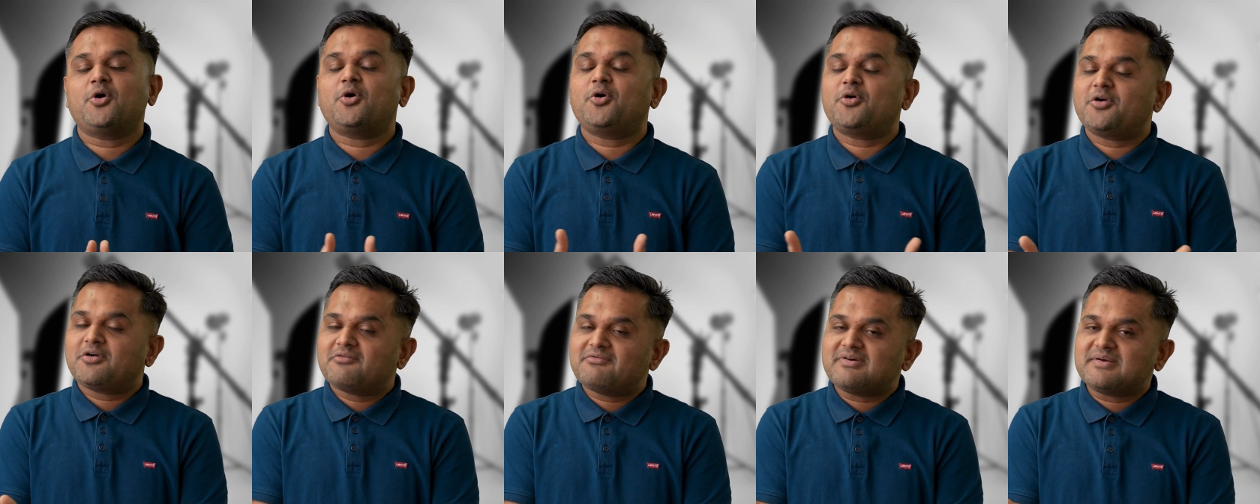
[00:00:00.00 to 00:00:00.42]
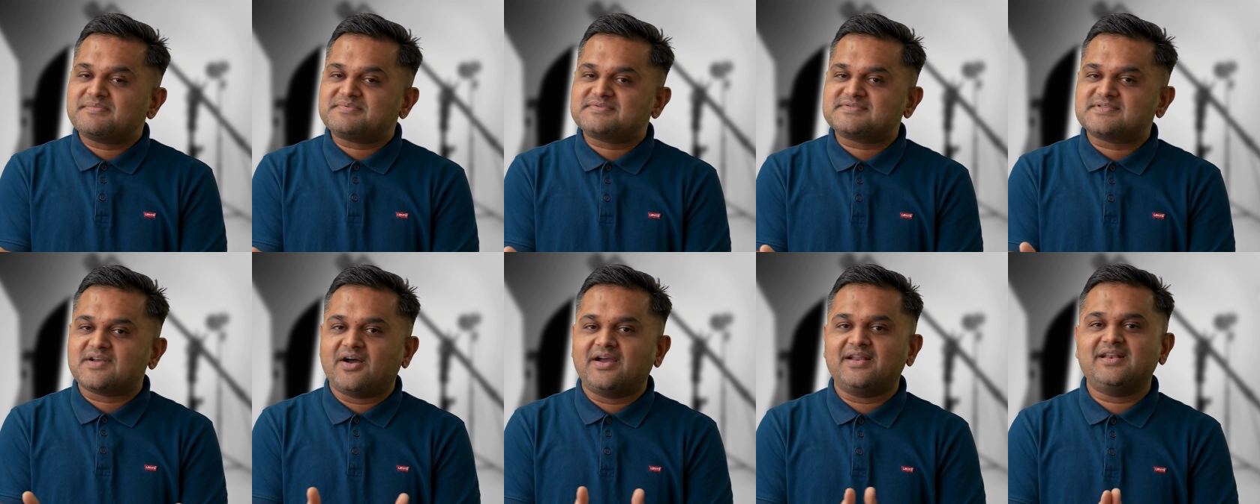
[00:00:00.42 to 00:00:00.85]
or a
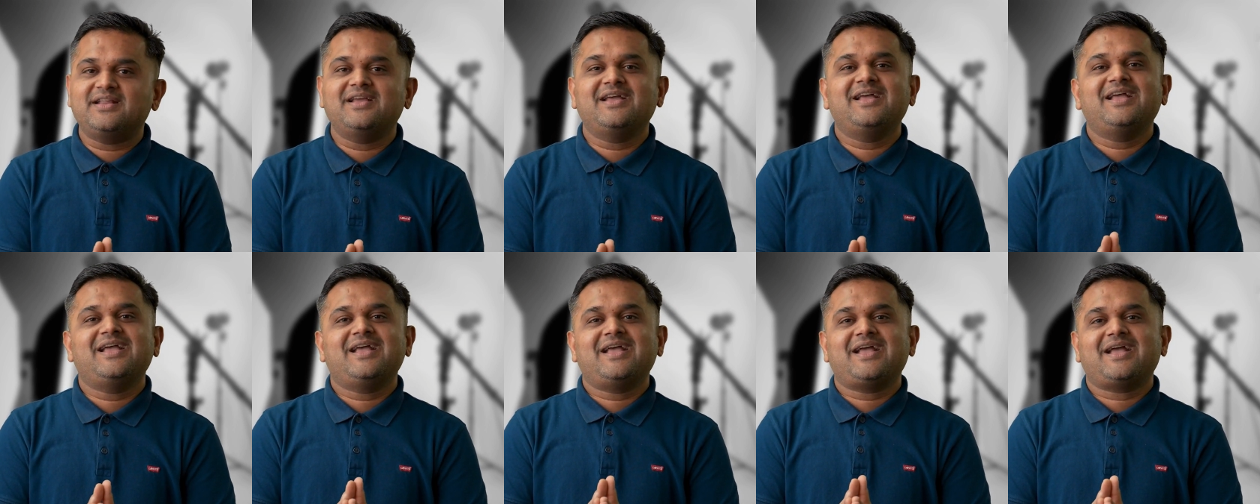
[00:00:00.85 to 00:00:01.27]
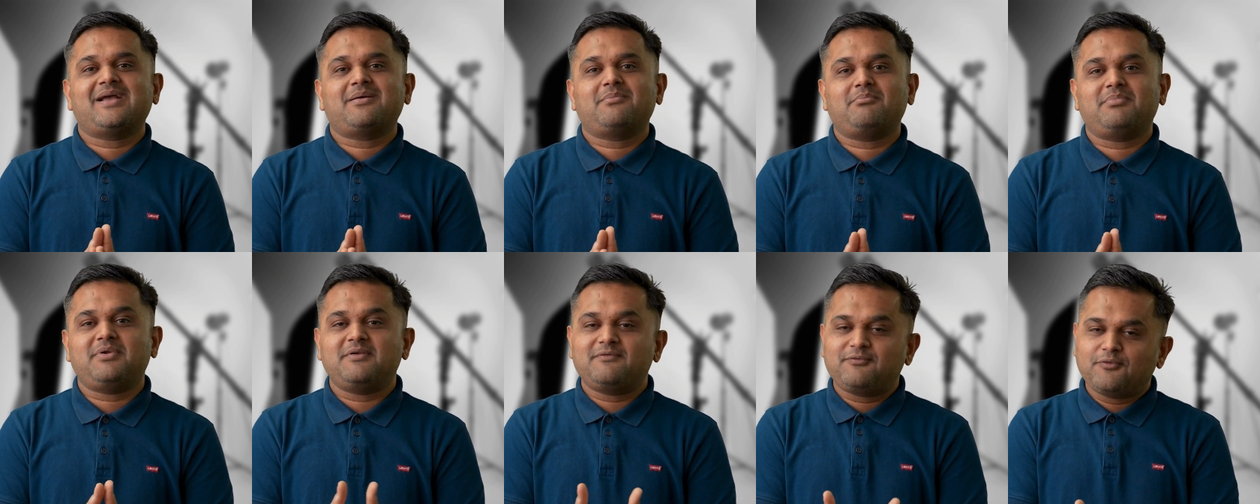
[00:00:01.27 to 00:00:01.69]
website
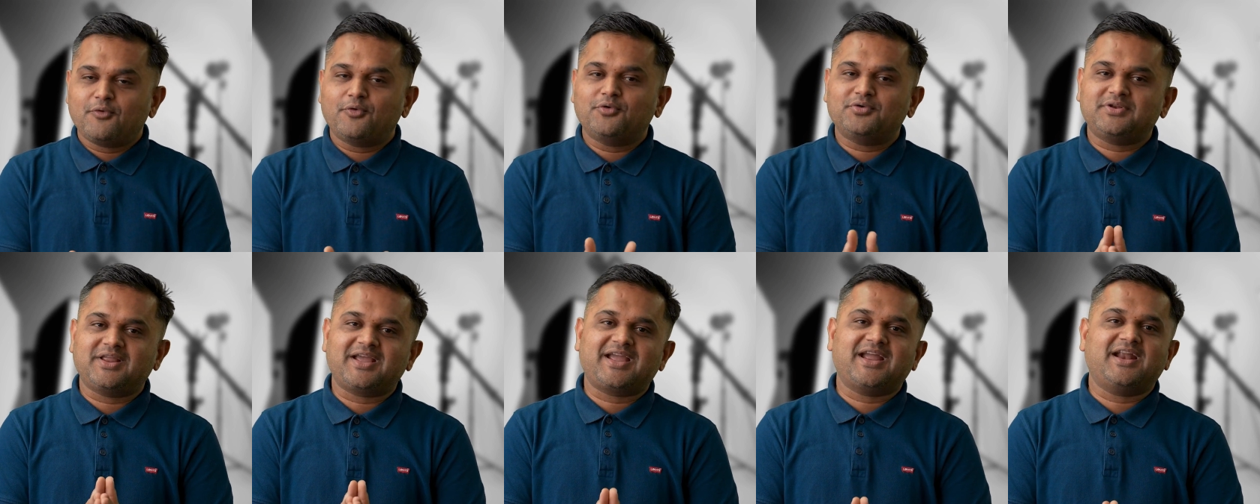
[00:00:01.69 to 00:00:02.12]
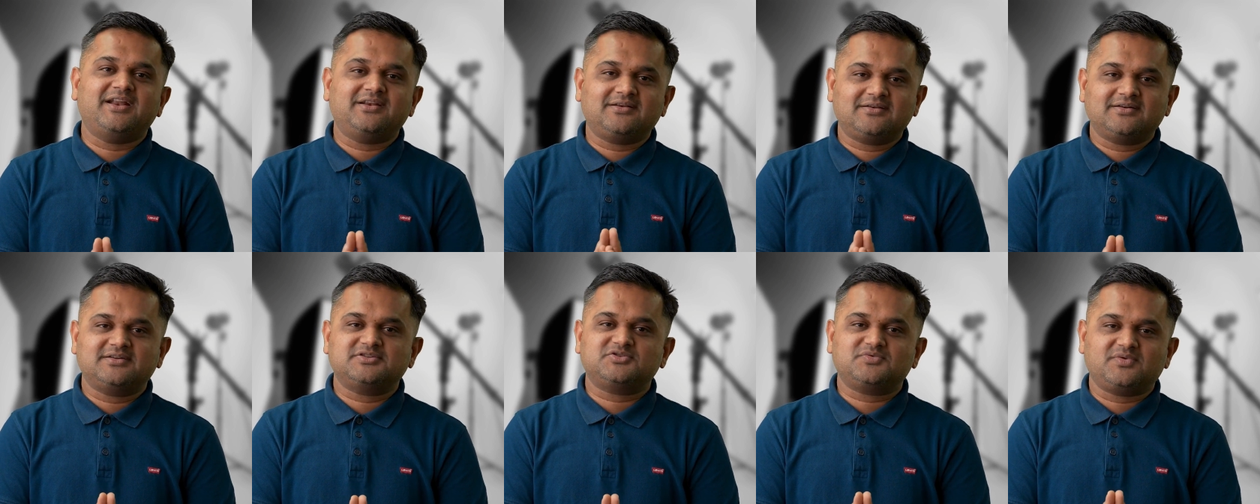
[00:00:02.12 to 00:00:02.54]
before they get
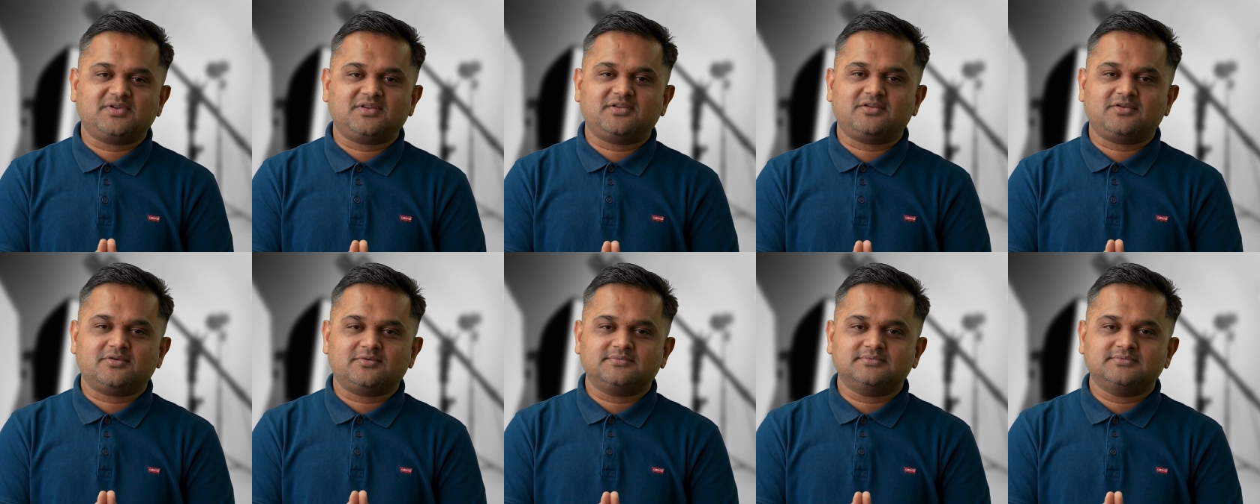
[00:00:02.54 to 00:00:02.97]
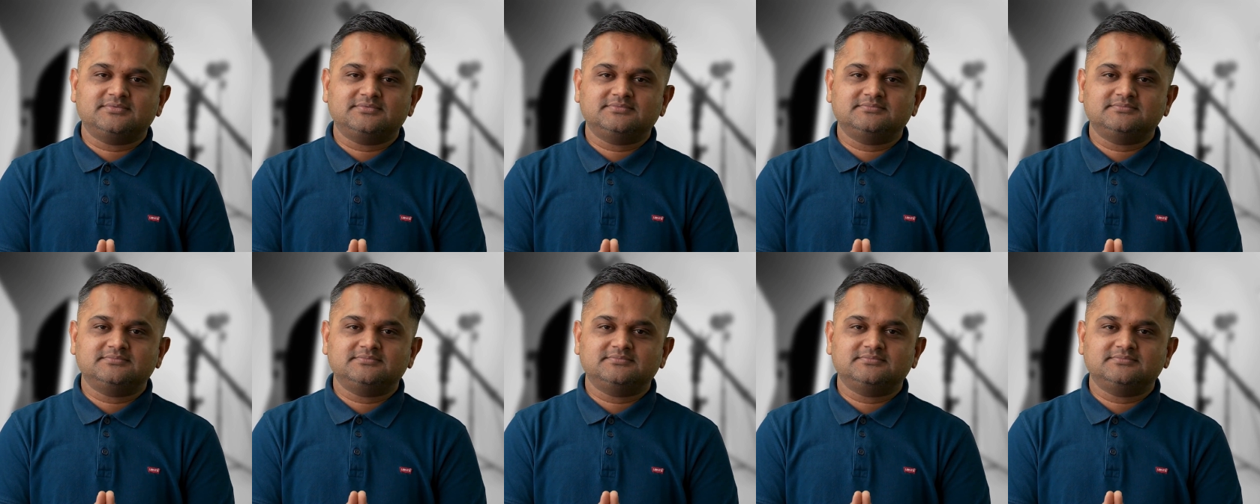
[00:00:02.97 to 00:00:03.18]
in touch with you.